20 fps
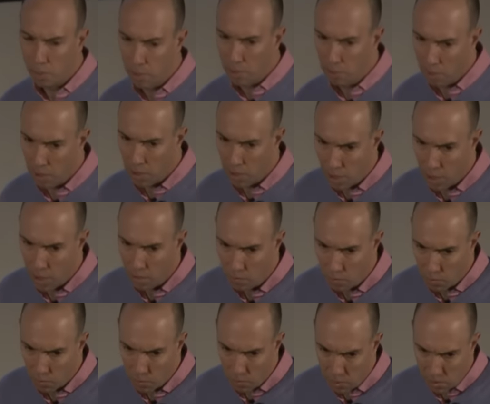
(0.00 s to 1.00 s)
to be really
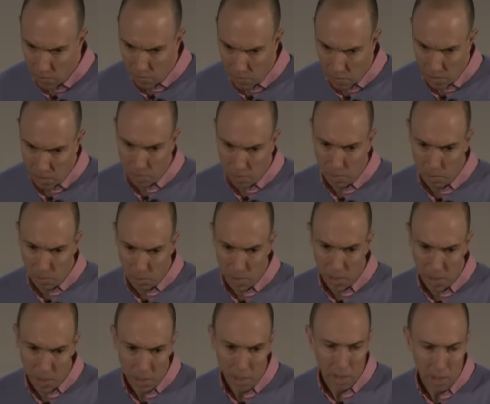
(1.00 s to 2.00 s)
careful with this head
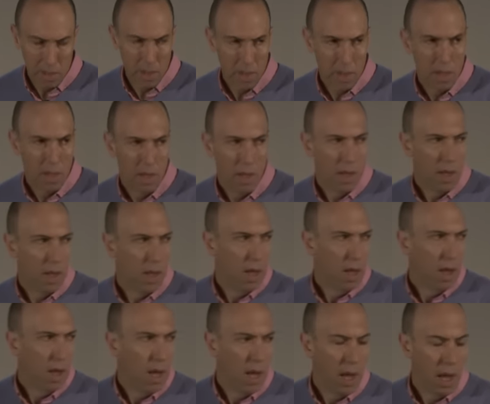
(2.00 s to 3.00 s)
stimulator.
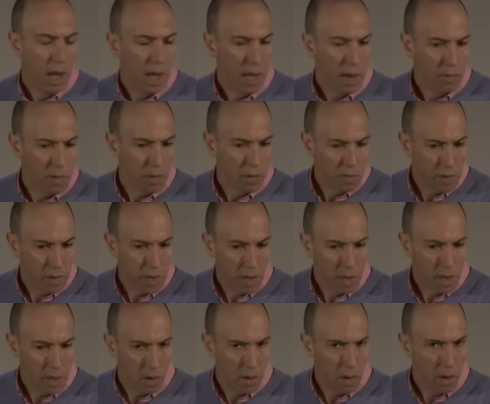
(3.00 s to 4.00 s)
If you see
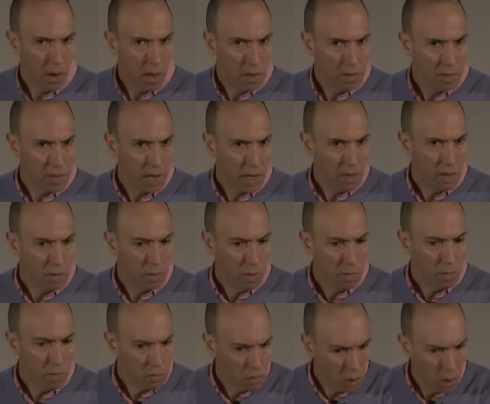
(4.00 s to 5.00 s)
the eyes start to
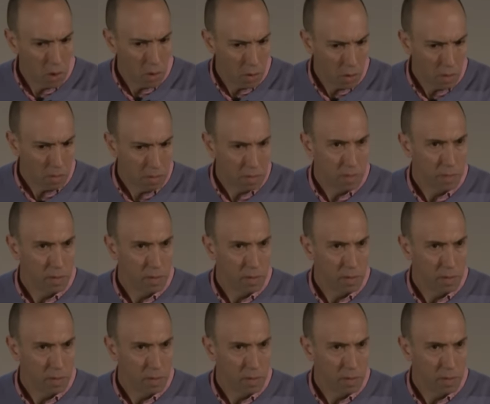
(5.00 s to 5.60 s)
quiver, turn it off.